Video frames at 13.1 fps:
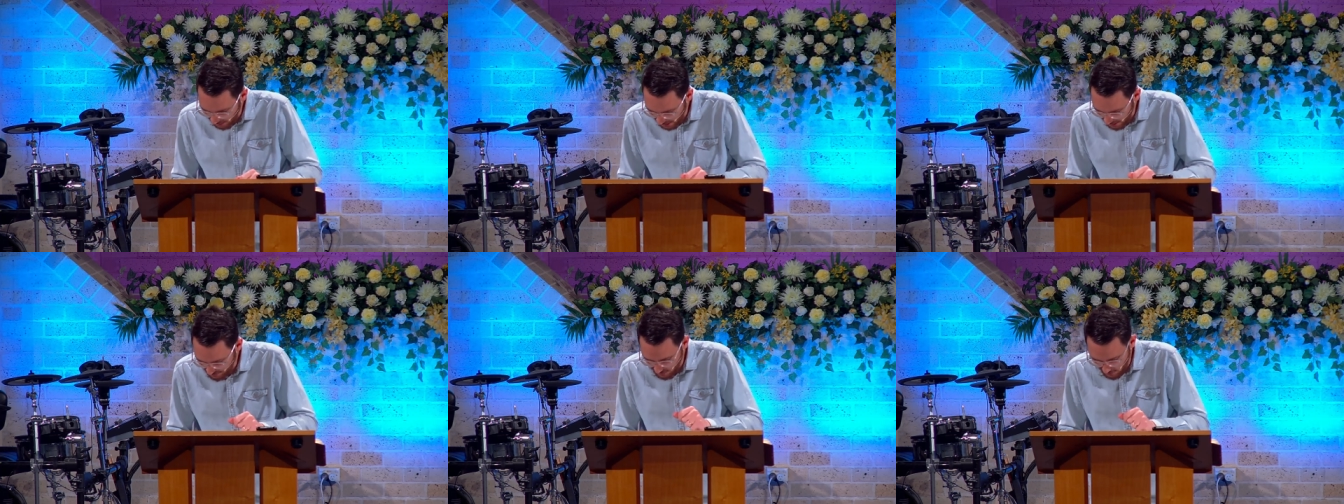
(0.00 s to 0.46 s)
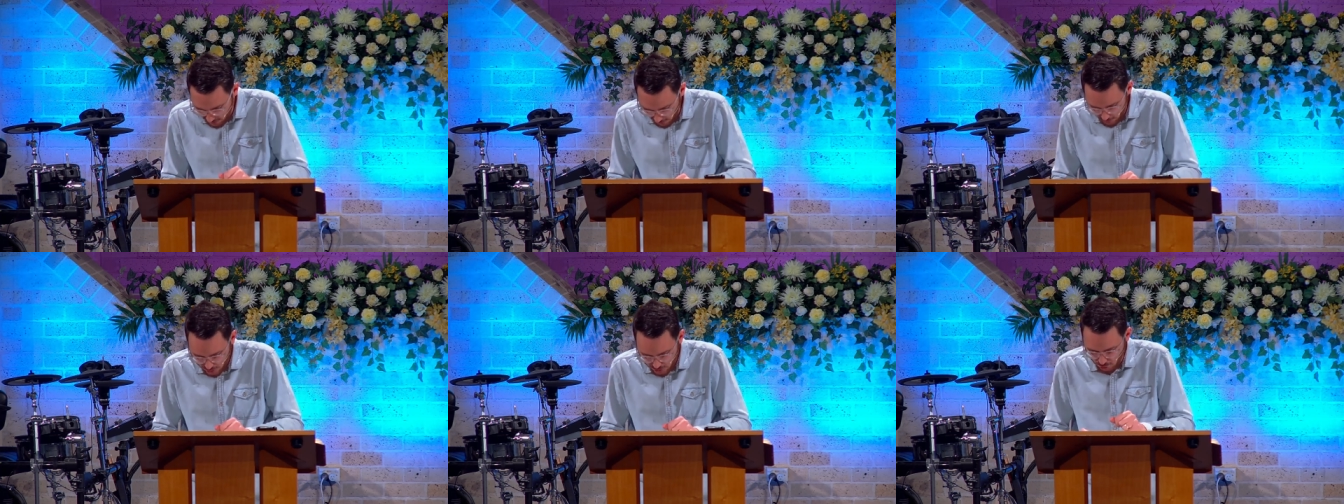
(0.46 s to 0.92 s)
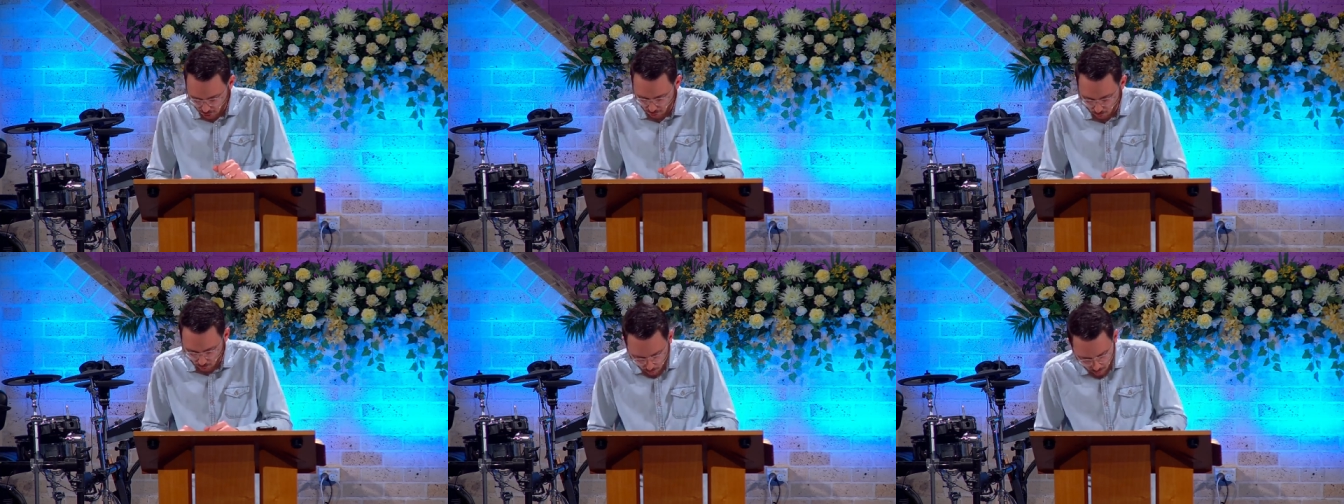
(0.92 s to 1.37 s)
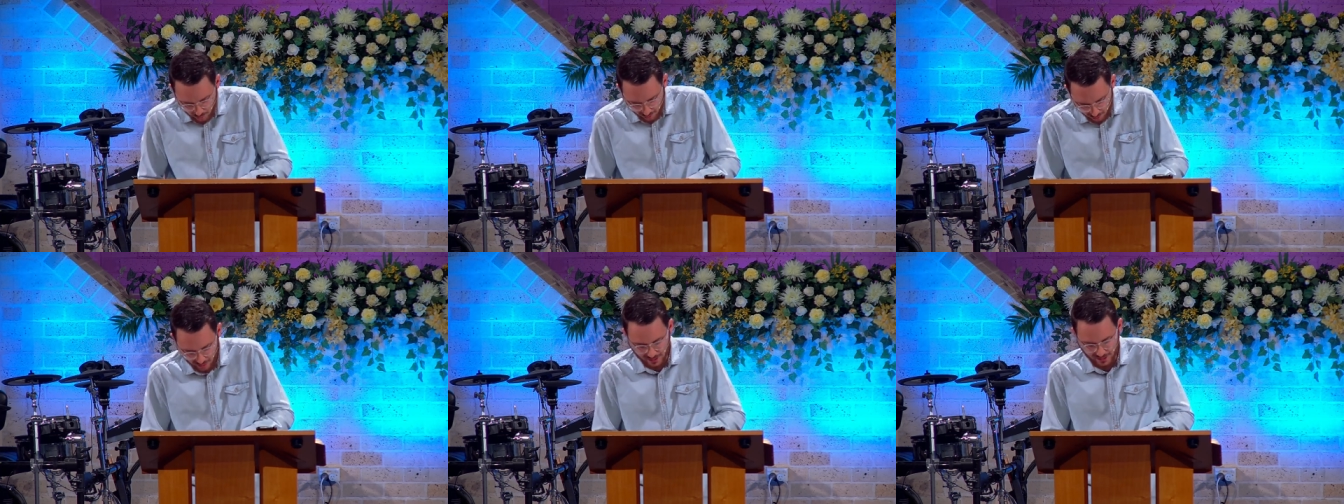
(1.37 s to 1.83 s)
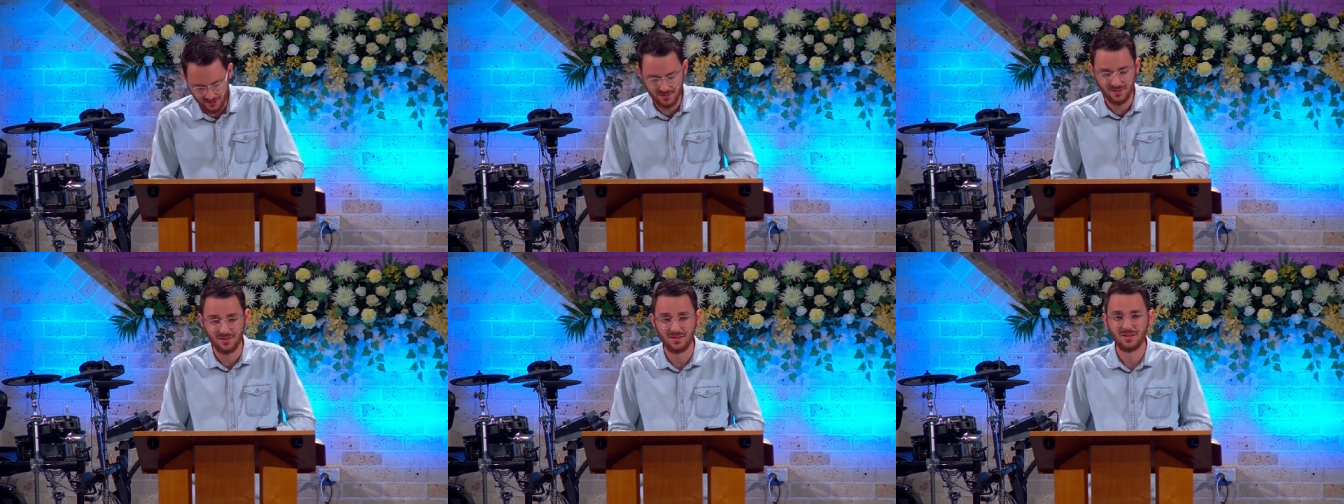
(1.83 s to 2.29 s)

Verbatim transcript: life to those who walk on it.